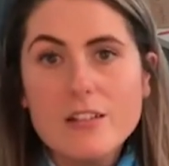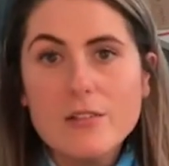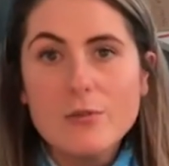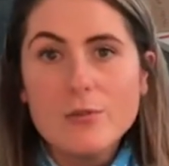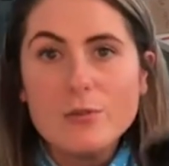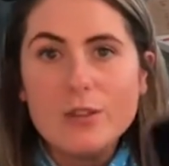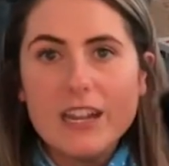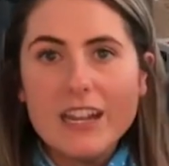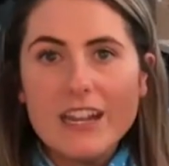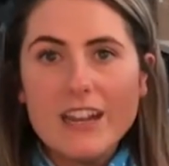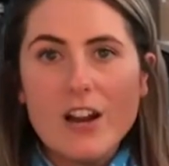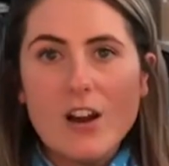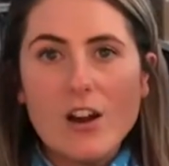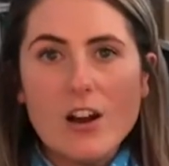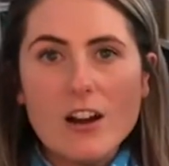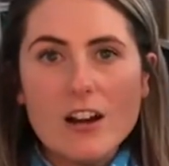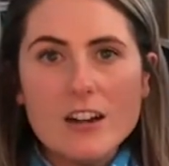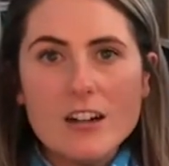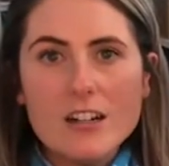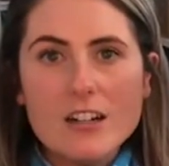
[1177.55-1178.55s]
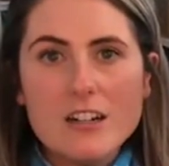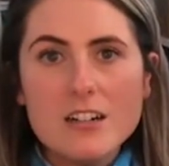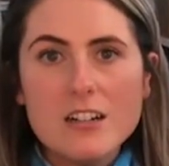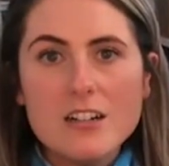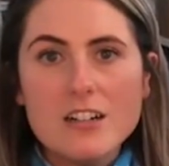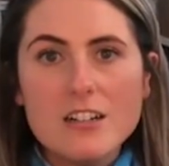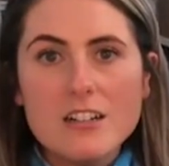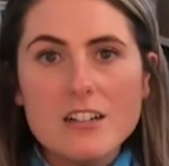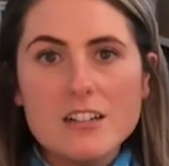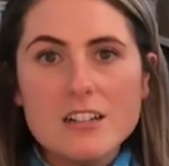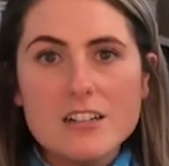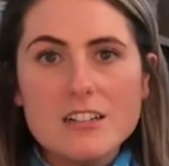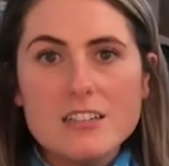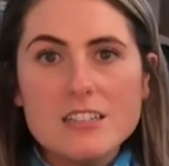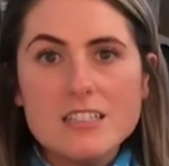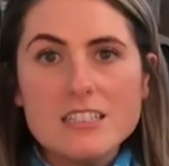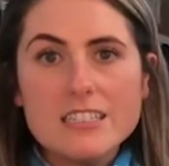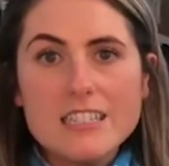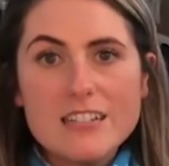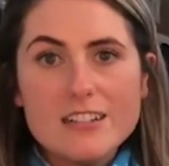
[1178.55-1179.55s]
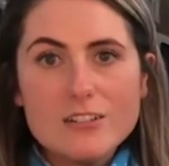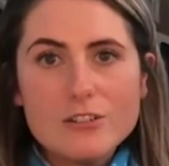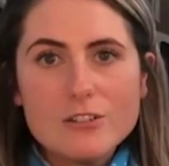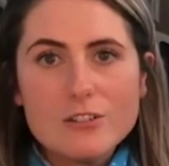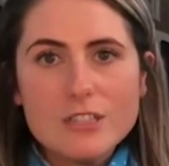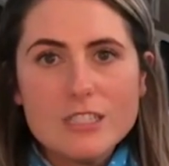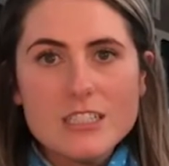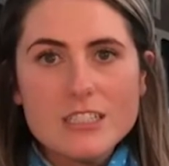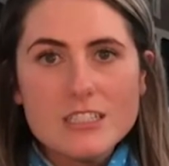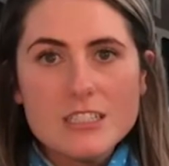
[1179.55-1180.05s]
we are still going